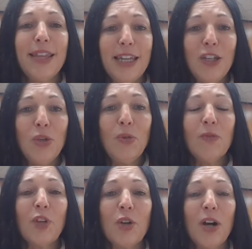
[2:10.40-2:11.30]
Thank you
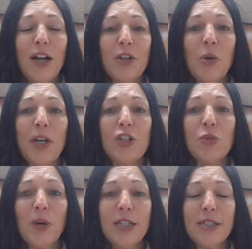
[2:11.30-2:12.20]
for your ongoing
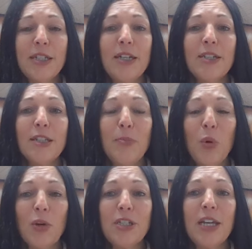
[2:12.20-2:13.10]
trust,
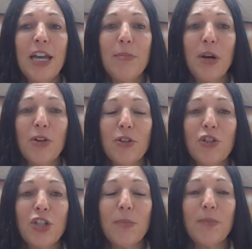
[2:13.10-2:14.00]
support, and
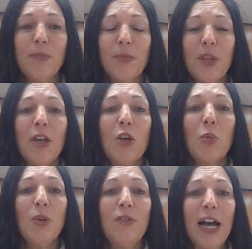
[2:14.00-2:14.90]
partnership.
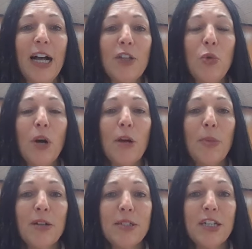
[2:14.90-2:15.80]
We value our
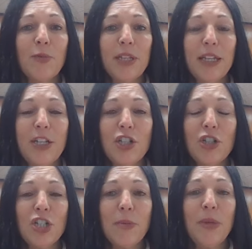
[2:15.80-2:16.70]
positive
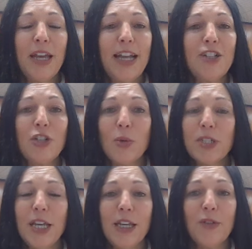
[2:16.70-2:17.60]
relationship and don't
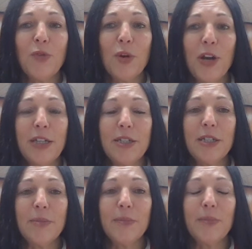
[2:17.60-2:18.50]
take it for granted.
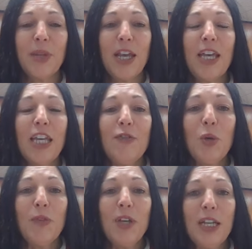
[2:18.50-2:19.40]
If
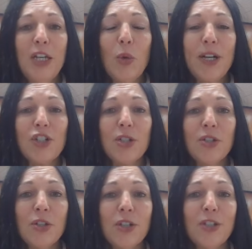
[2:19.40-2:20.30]
you have any
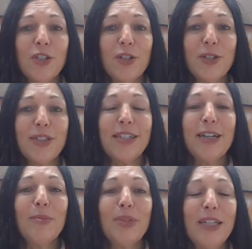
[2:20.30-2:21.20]
questions or concerns,
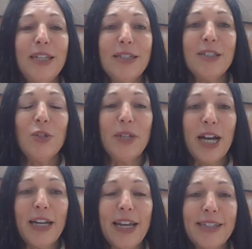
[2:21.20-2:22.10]
please do
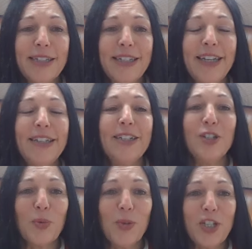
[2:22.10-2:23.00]
not hesitate
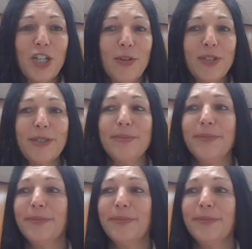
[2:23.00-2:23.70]
to reach out.